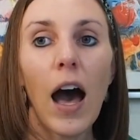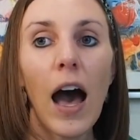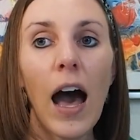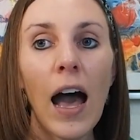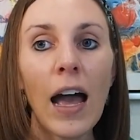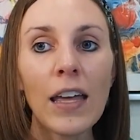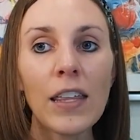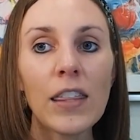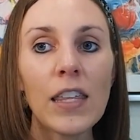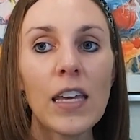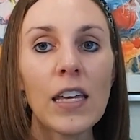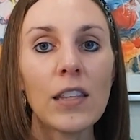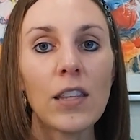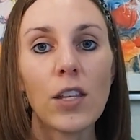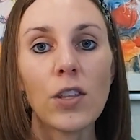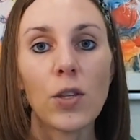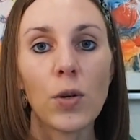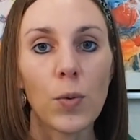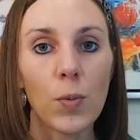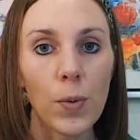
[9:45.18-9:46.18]
I think
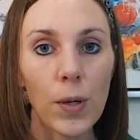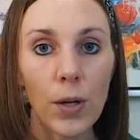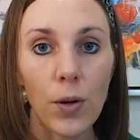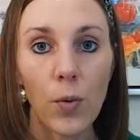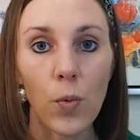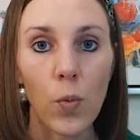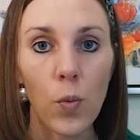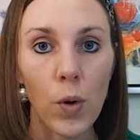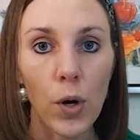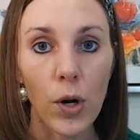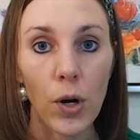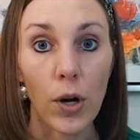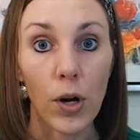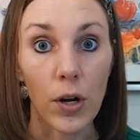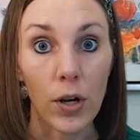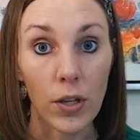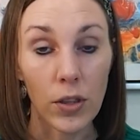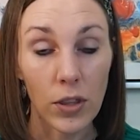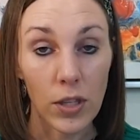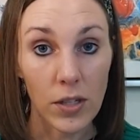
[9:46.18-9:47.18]
that the real
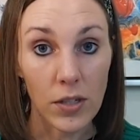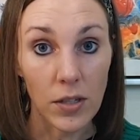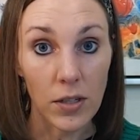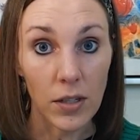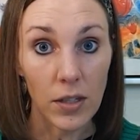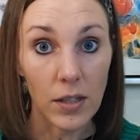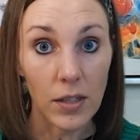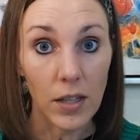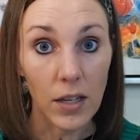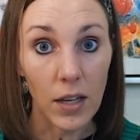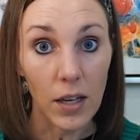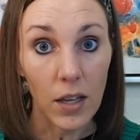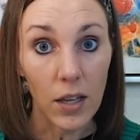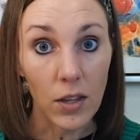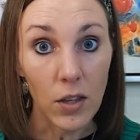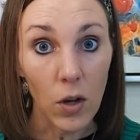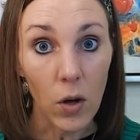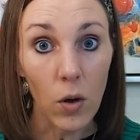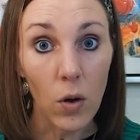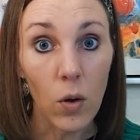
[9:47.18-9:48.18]
work, the, the,
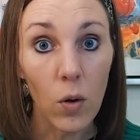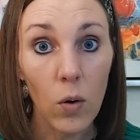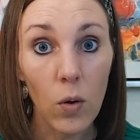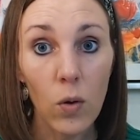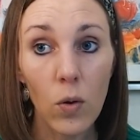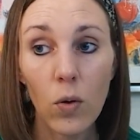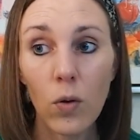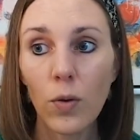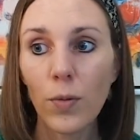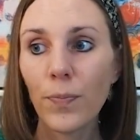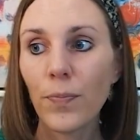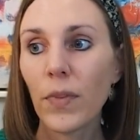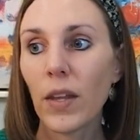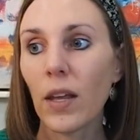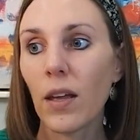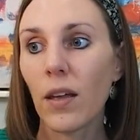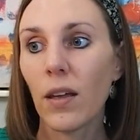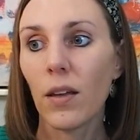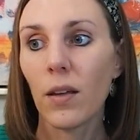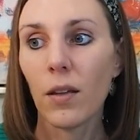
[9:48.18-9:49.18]
the whole
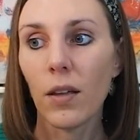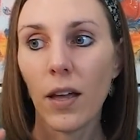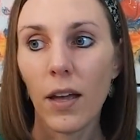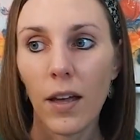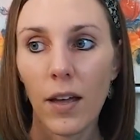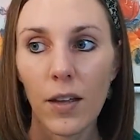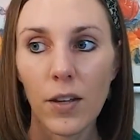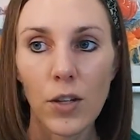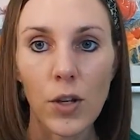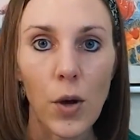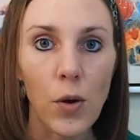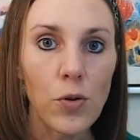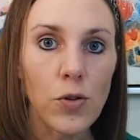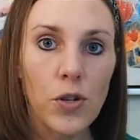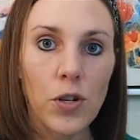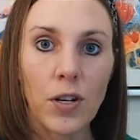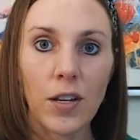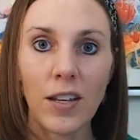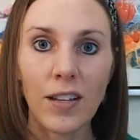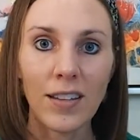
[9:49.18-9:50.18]
uh,
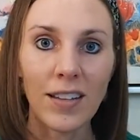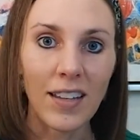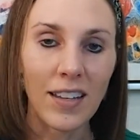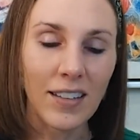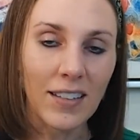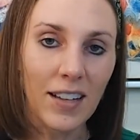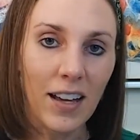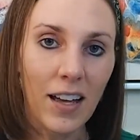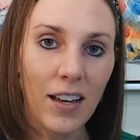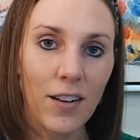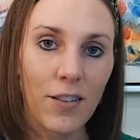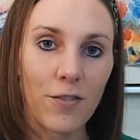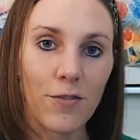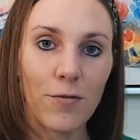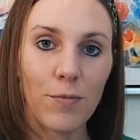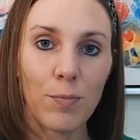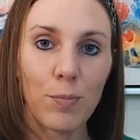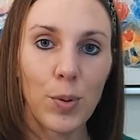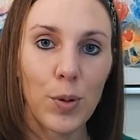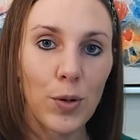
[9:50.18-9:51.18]
notion in, in kind
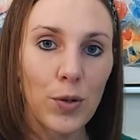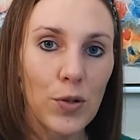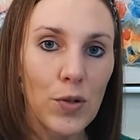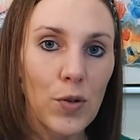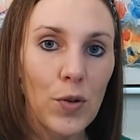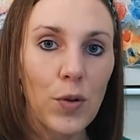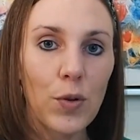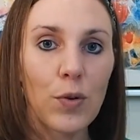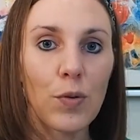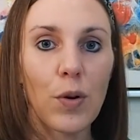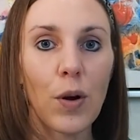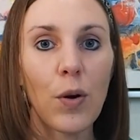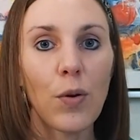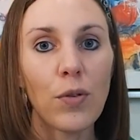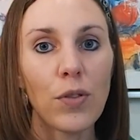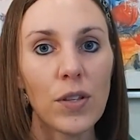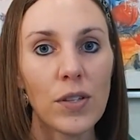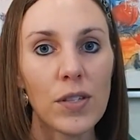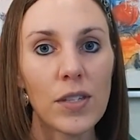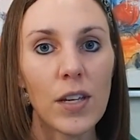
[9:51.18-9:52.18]
of personal
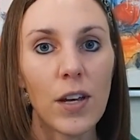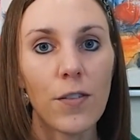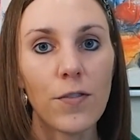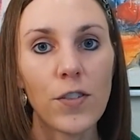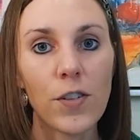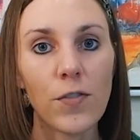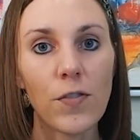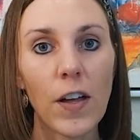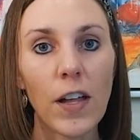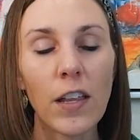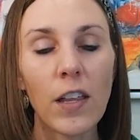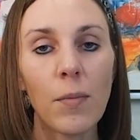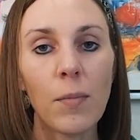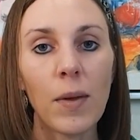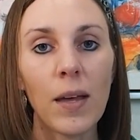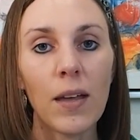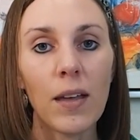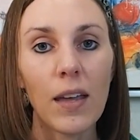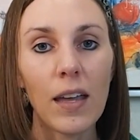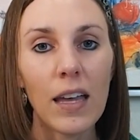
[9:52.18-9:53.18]
growth and self
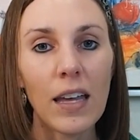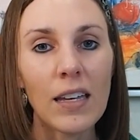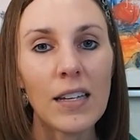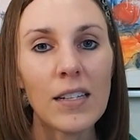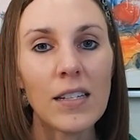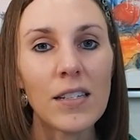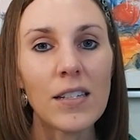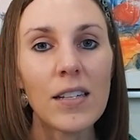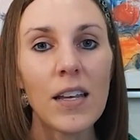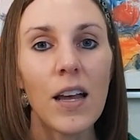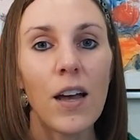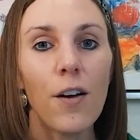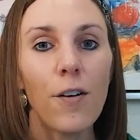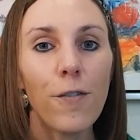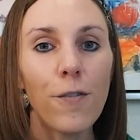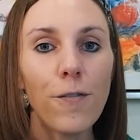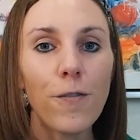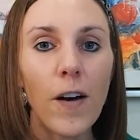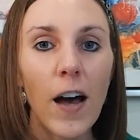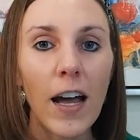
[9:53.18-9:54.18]
development is
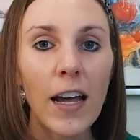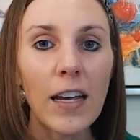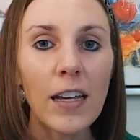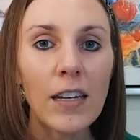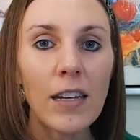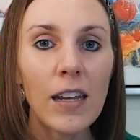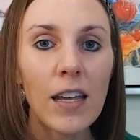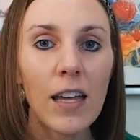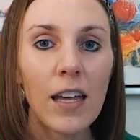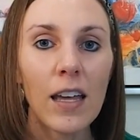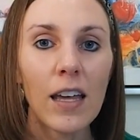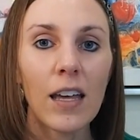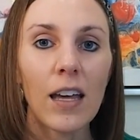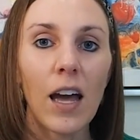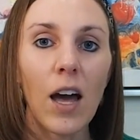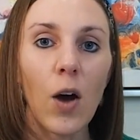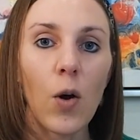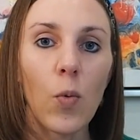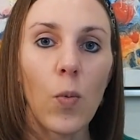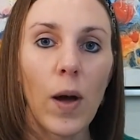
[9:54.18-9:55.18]
finding
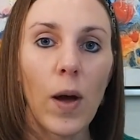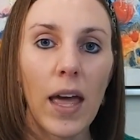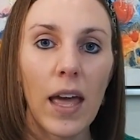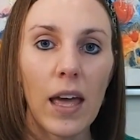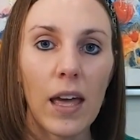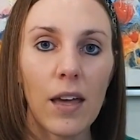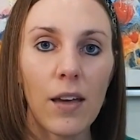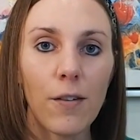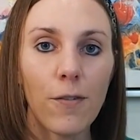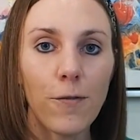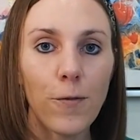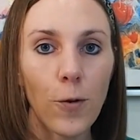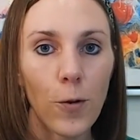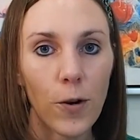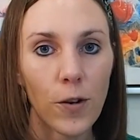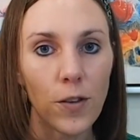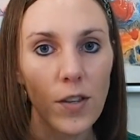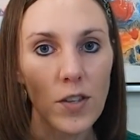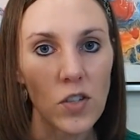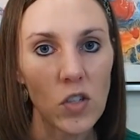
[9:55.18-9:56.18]
a way
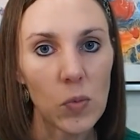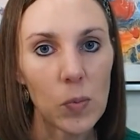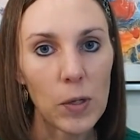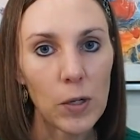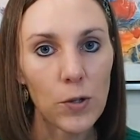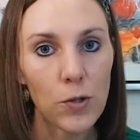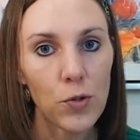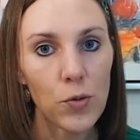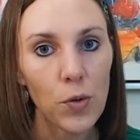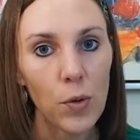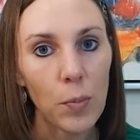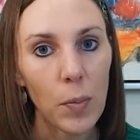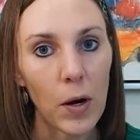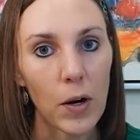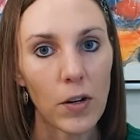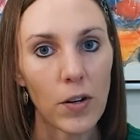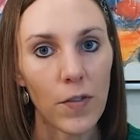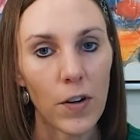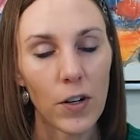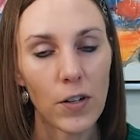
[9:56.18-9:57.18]
for the spiritual
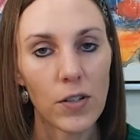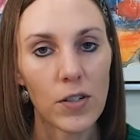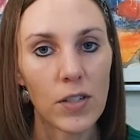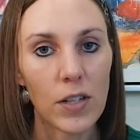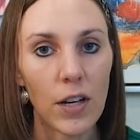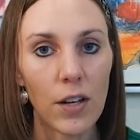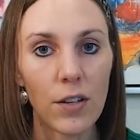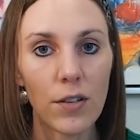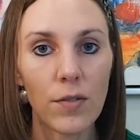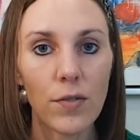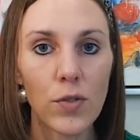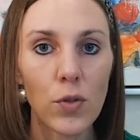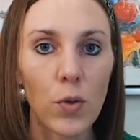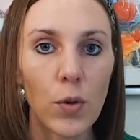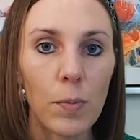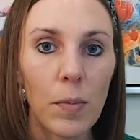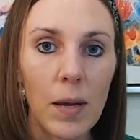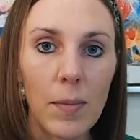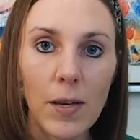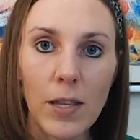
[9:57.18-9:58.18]
part of ourselves
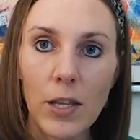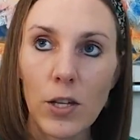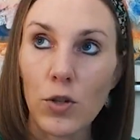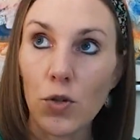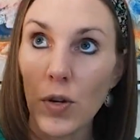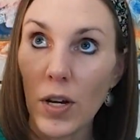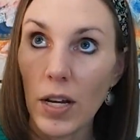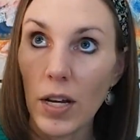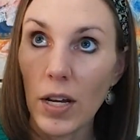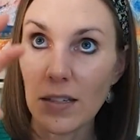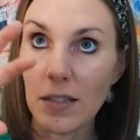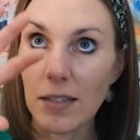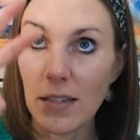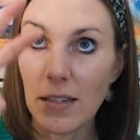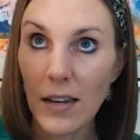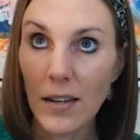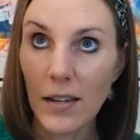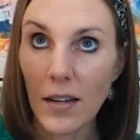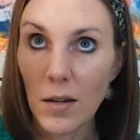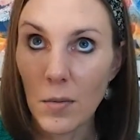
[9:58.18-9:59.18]
or maybe the
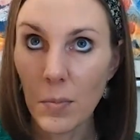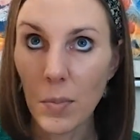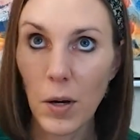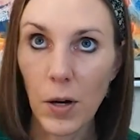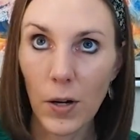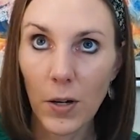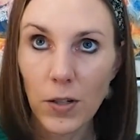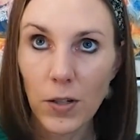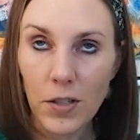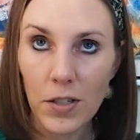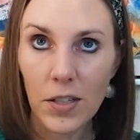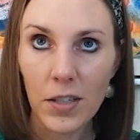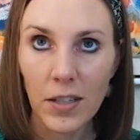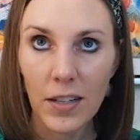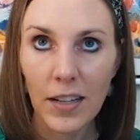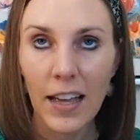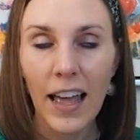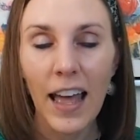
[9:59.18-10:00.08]
transcendent part